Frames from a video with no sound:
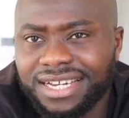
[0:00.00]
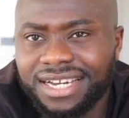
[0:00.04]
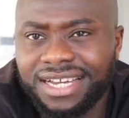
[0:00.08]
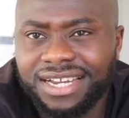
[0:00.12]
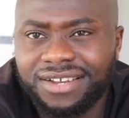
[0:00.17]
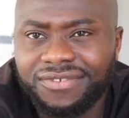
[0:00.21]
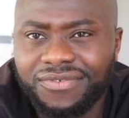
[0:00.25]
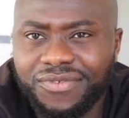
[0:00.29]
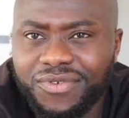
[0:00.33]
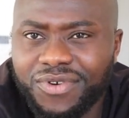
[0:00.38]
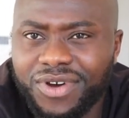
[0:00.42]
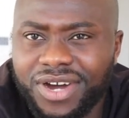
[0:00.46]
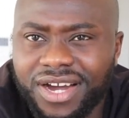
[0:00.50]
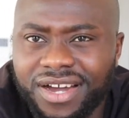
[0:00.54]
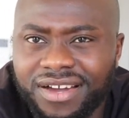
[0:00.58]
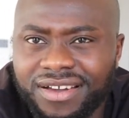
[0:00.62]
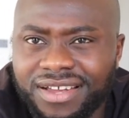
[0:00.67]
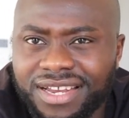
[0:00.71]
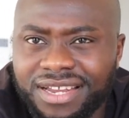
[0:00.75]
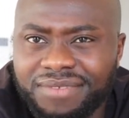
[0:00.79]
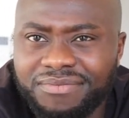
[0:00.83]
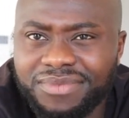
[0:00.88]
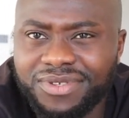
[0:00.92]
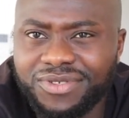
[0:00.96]
And I
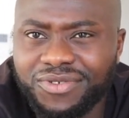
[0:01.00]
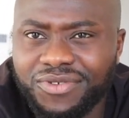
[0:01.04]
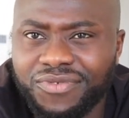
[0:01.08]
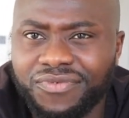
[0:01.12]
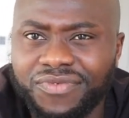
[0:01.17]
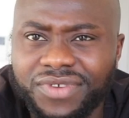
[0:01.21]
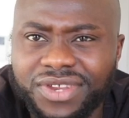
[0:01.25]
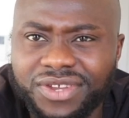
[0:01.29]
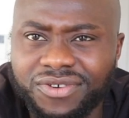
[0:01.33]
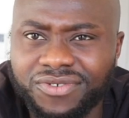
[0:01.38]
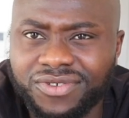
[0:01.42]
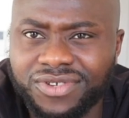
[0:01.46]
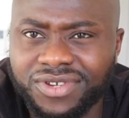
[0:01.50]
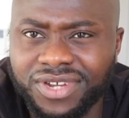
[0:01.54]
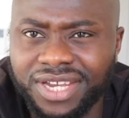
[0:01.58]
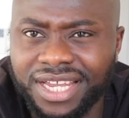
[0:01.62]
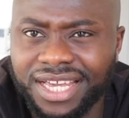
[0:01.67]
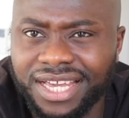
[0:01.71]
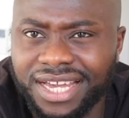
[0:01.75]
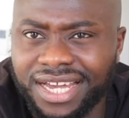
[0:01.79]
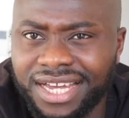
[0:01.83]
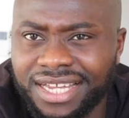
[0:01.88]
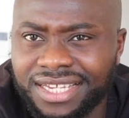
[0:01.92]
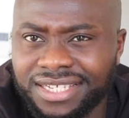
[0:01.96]
thought, let me do videos on
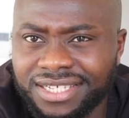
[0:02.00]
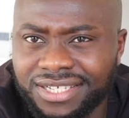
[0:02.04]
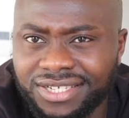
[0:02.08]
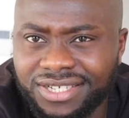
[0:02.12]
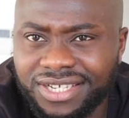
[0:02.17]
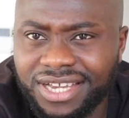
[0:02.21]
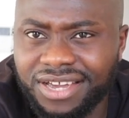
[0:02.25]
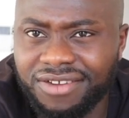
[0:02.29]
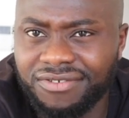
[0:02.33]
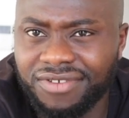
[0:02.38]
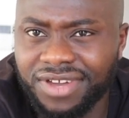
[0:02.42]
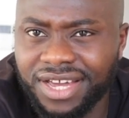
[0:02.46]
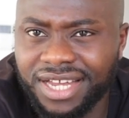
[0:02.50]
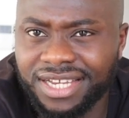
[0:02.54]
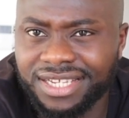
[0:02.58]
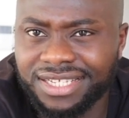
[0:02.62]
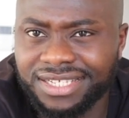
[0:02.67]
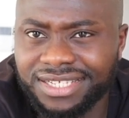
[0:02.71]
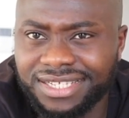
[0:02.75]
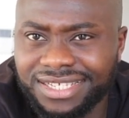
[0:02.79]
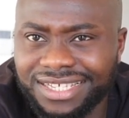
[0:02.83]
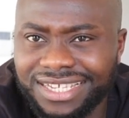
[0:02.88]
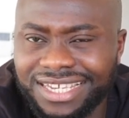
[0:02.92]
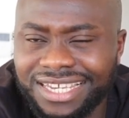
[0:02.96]
it and share it
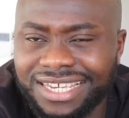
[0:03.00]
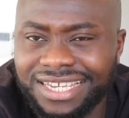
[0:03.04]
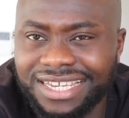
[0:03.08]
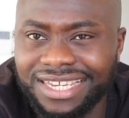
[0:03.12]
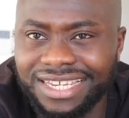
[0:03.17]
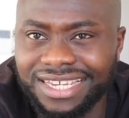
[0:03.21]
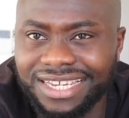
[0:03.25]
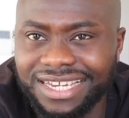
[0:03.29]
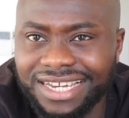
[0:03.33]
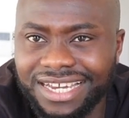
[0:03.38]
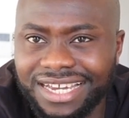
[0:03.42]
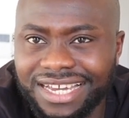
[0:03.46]
and see